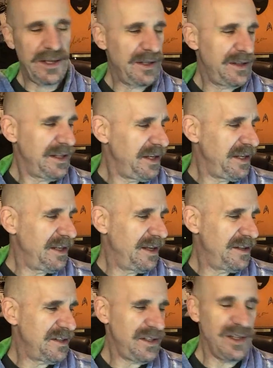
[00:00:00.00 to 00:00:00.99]
the
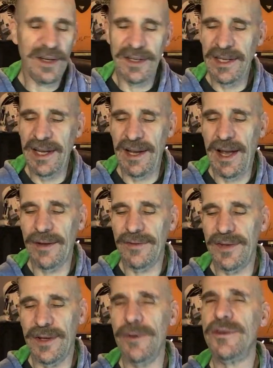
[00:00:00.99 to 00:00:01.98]
uh, this young kid
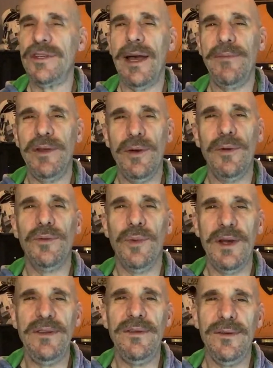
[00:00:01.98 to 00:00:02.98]
out to go stab the old
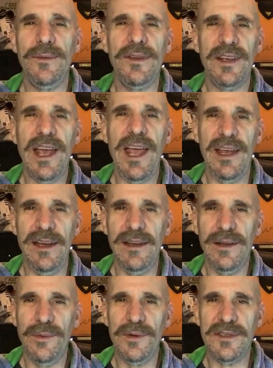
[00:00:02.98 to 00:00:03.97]
white dude with the
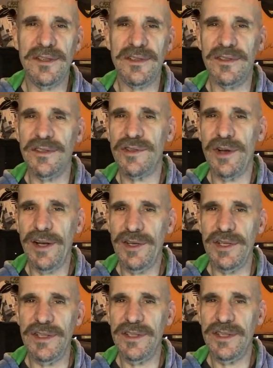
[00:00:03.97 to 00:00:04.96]
cane, was his
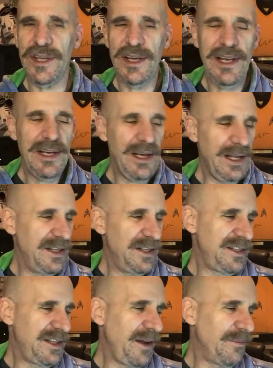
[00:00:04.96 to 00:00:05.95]
instructions. And
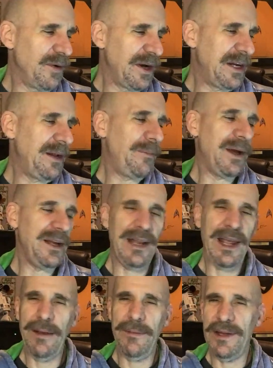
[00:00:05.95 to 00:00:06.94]
instead of bringing up my
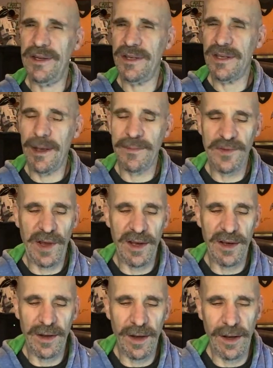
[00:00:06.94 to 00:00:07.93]
name, he just kept
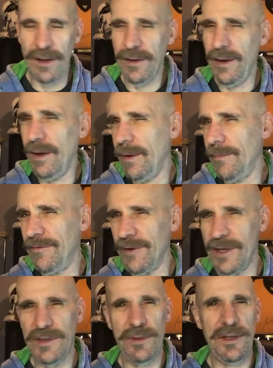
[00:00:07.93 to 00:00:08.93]
saying, oh, no, I'm
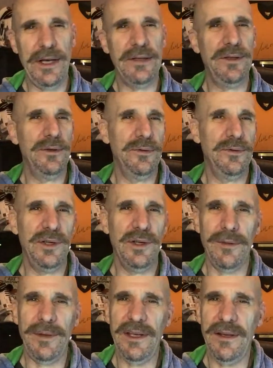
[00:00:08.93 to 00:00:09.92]
friends with that dude. You know
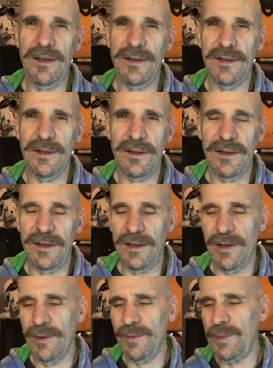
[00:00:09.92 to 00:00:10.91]
what I mean?
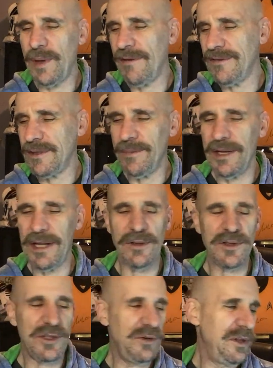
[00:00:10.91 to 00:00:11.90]
You know, have somebody
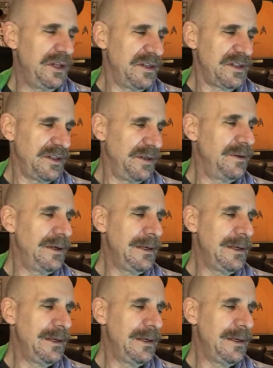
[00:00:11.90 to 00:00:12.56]
else do this. And,